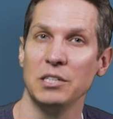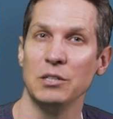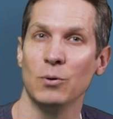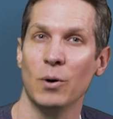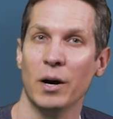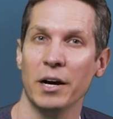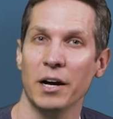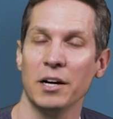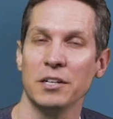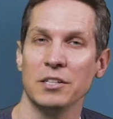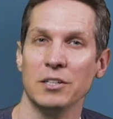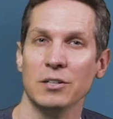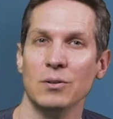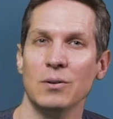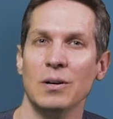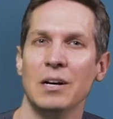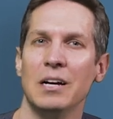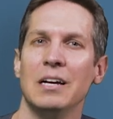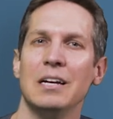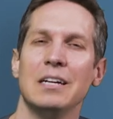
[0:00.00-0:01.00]
PUI
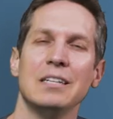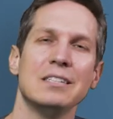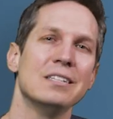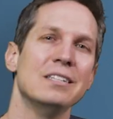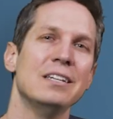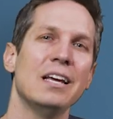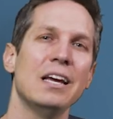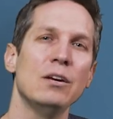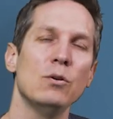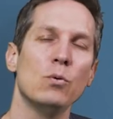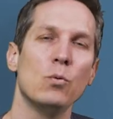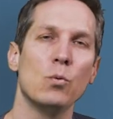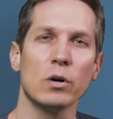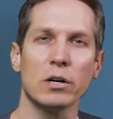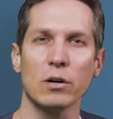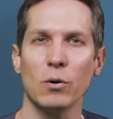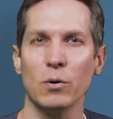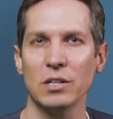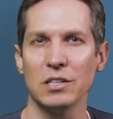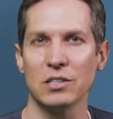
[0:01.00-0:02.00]
Audio, today
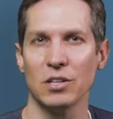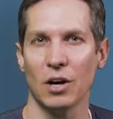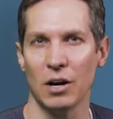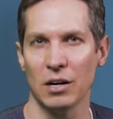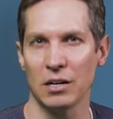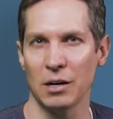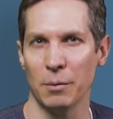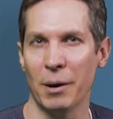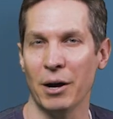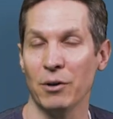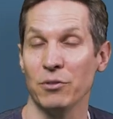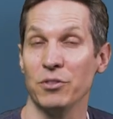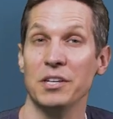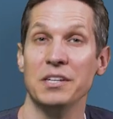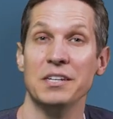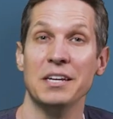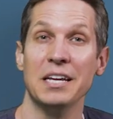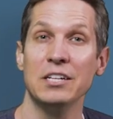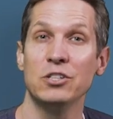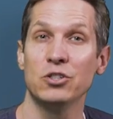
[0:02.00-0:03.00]
we're going to talk about
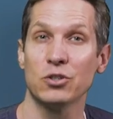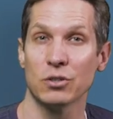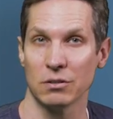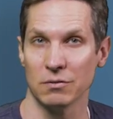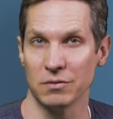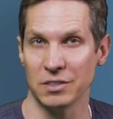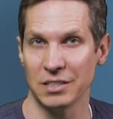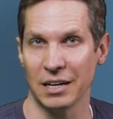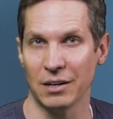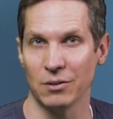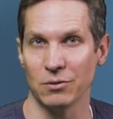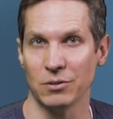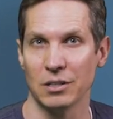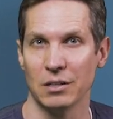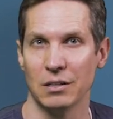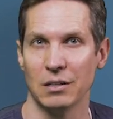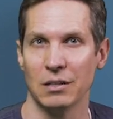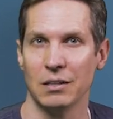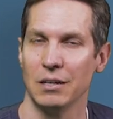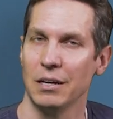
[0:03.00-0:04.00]
the nature of
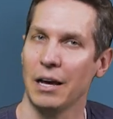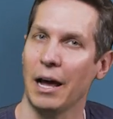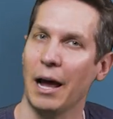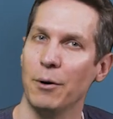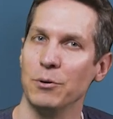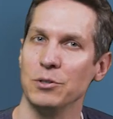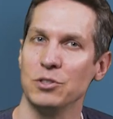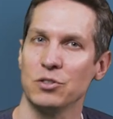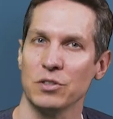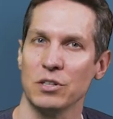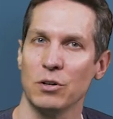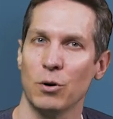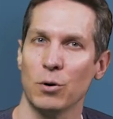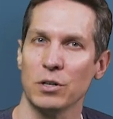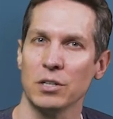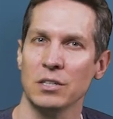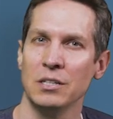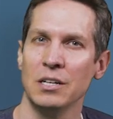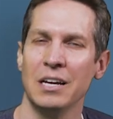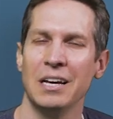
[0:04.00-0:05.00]
sound, how it's
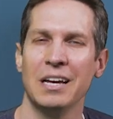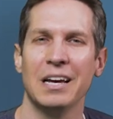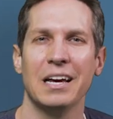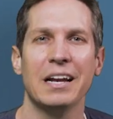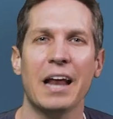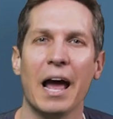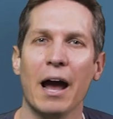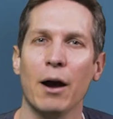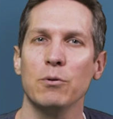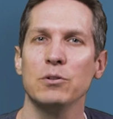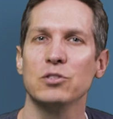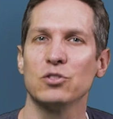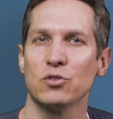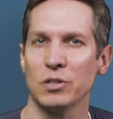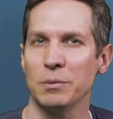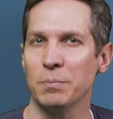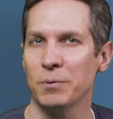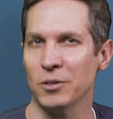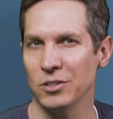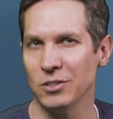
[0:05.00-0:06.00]
recorded, and how it's
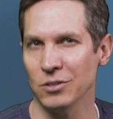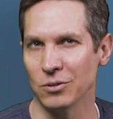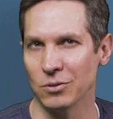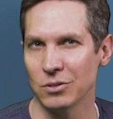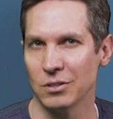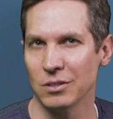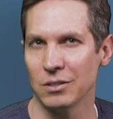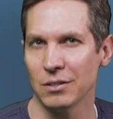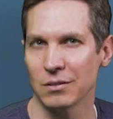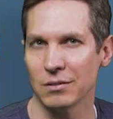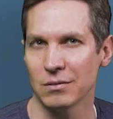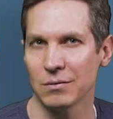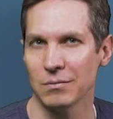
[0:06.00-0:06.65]
reproduced.